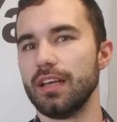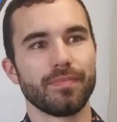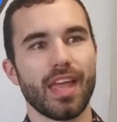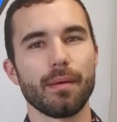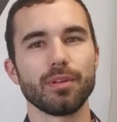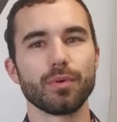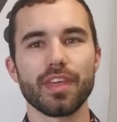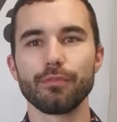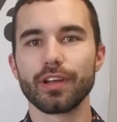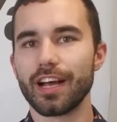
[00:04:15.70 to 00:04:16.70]
With
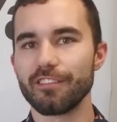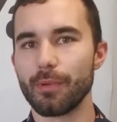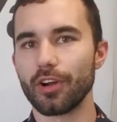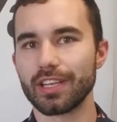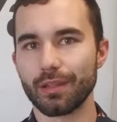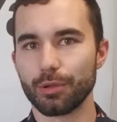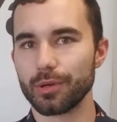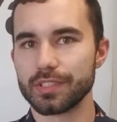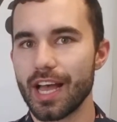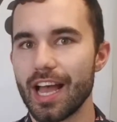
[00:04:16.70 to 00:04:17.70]
every kind of marketing
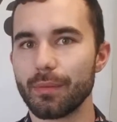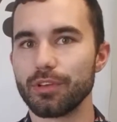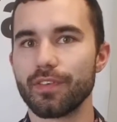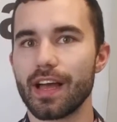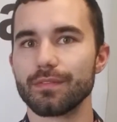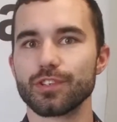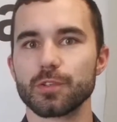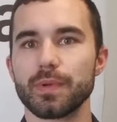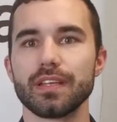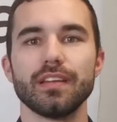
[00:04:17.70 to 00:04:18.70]
throughout time, you've kind of
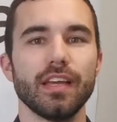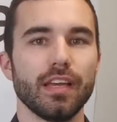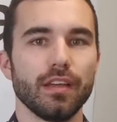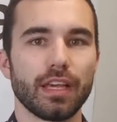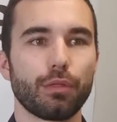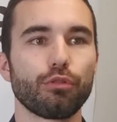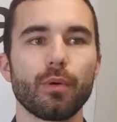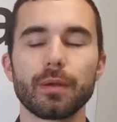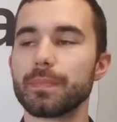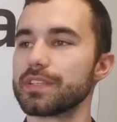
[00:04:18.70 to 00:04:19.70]
just been
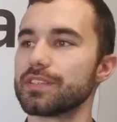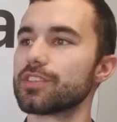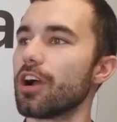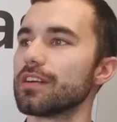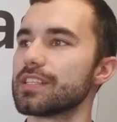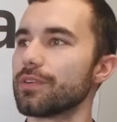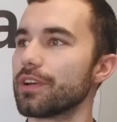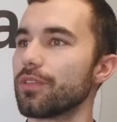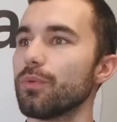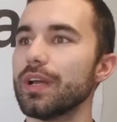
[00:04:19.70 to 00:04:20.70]
throwing business cards out
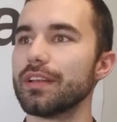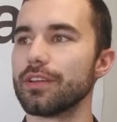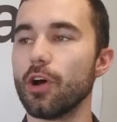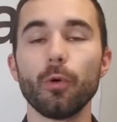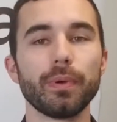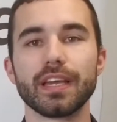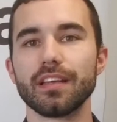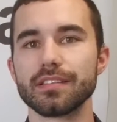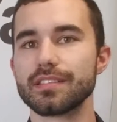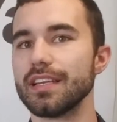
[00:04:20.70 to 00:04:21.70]
into the wind and hoping
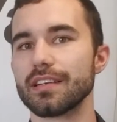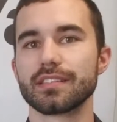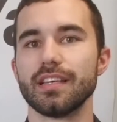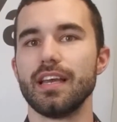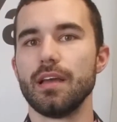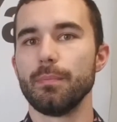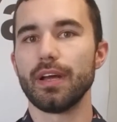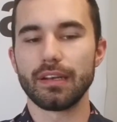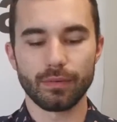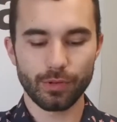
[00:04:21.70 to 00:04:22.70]
it sticks.
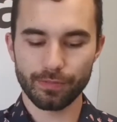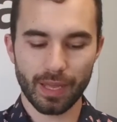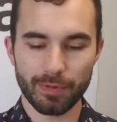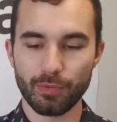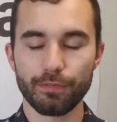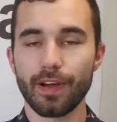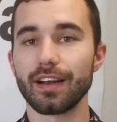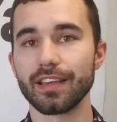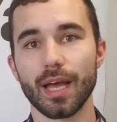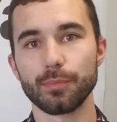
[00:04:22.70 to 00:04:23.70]
But we've
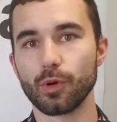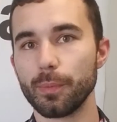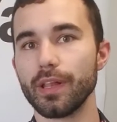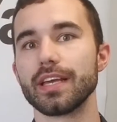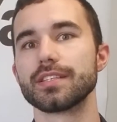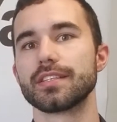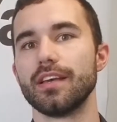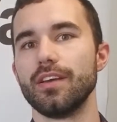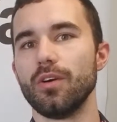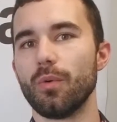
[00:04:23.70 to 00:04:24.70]
finally come to a place
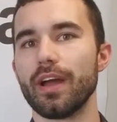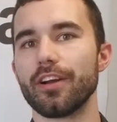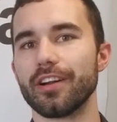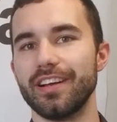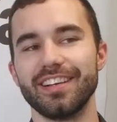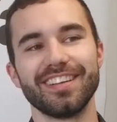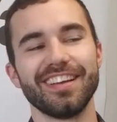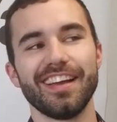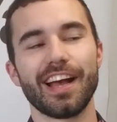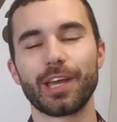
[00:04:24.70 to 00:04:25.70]
where
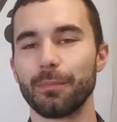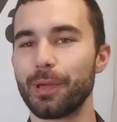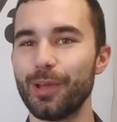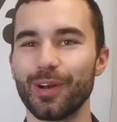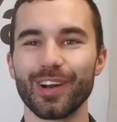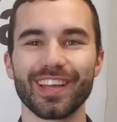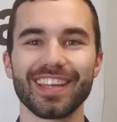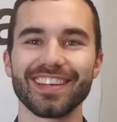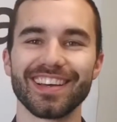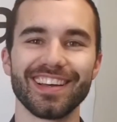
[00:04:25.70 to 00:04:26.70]
a computer
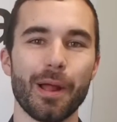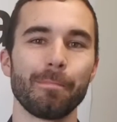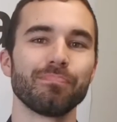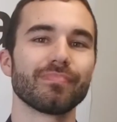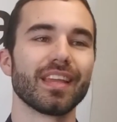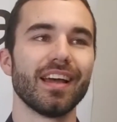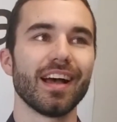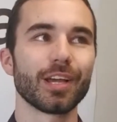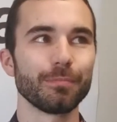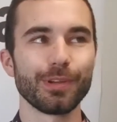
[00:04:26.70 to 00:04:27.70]

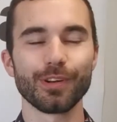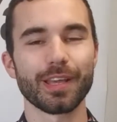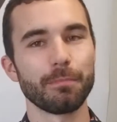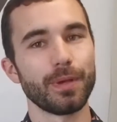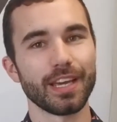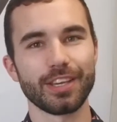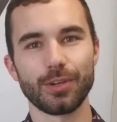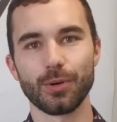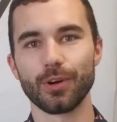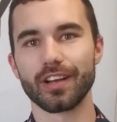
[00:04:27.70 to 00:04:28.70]
can pick
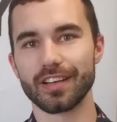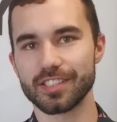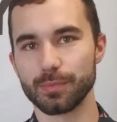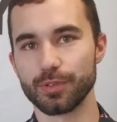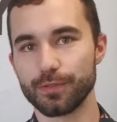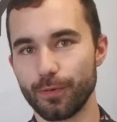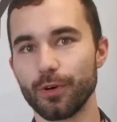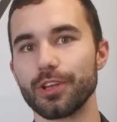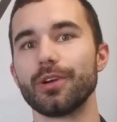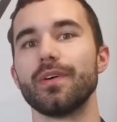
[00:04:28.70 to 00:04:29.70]
your customers
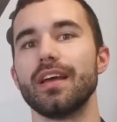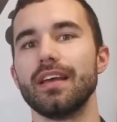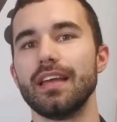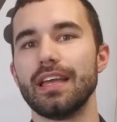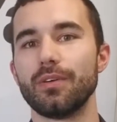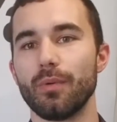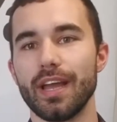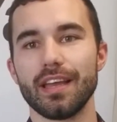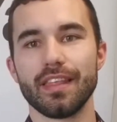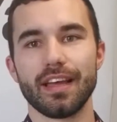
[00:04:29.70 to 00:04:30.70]
for you in a
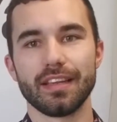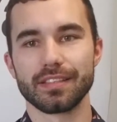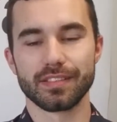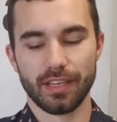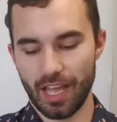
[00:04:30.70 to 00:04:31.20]
way that is,